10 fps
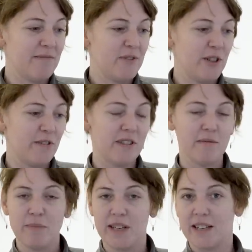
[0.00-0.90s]
Two of them
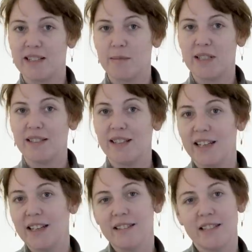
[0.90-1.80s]
are being exhibited
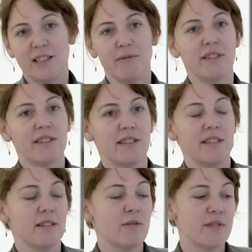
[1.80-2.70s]
here, two at
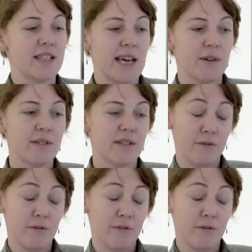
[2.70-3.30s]
the Kunsthaus,